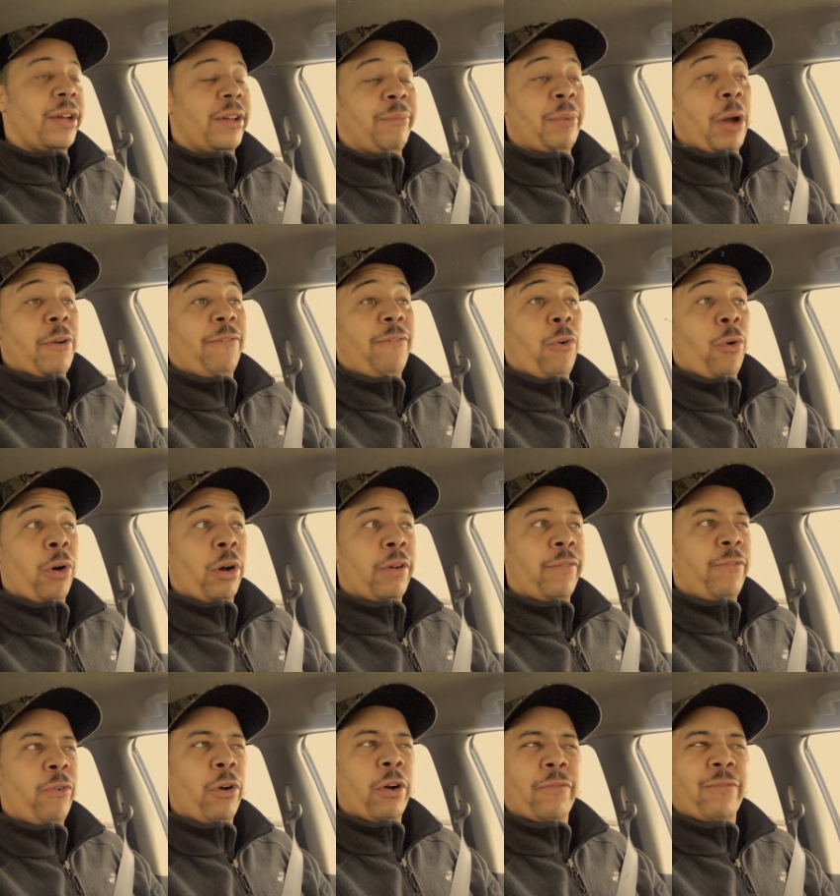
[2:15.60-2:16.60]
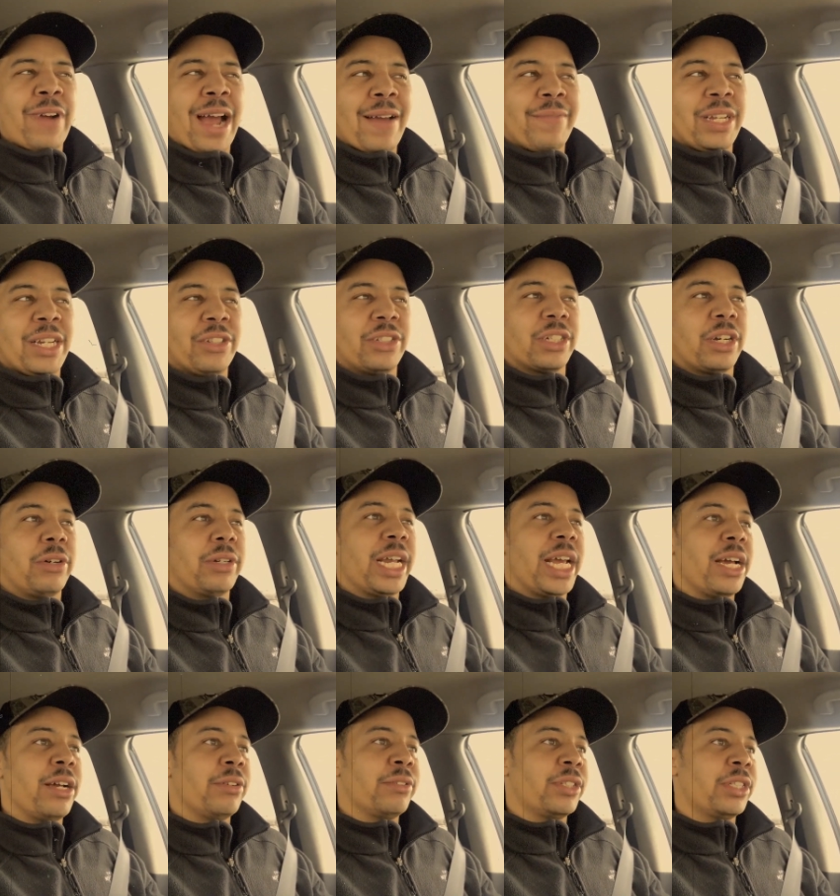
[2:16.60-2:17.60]
about four, four or five years ago
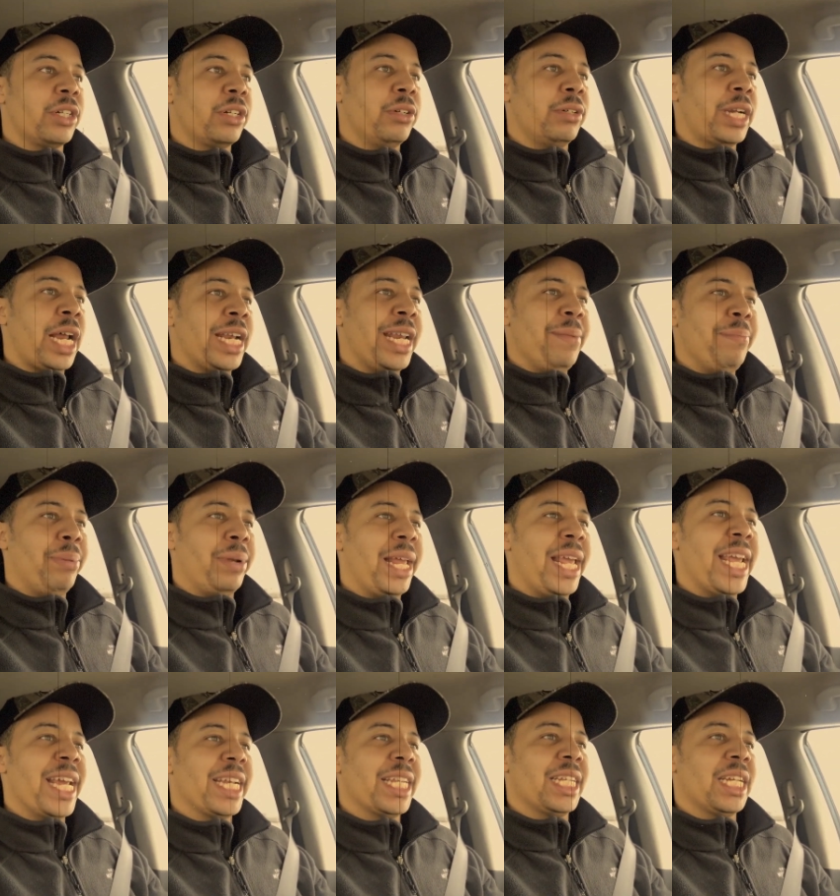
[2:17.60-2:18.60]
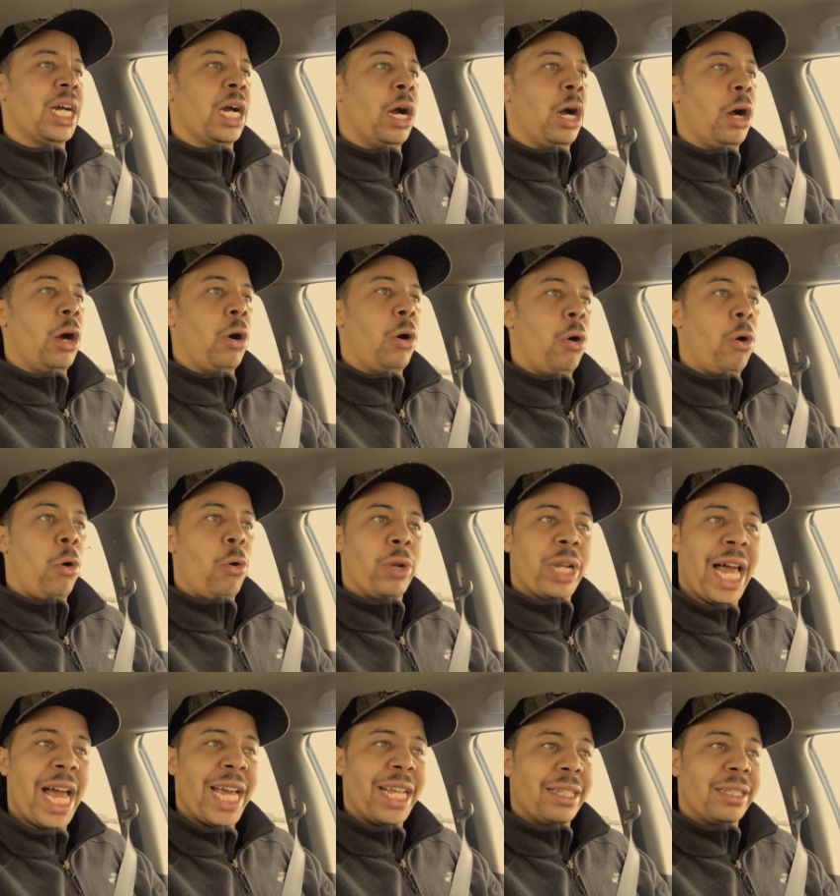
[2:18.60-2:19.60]
now. So, and I didn't play it a whole
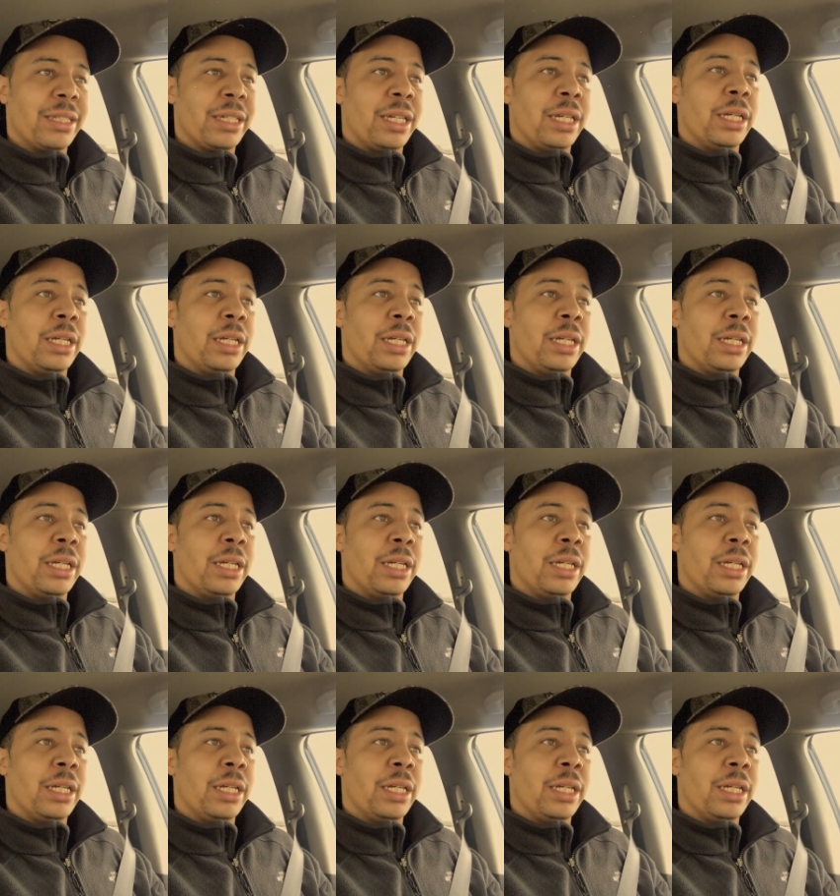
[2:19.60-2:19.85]
lot.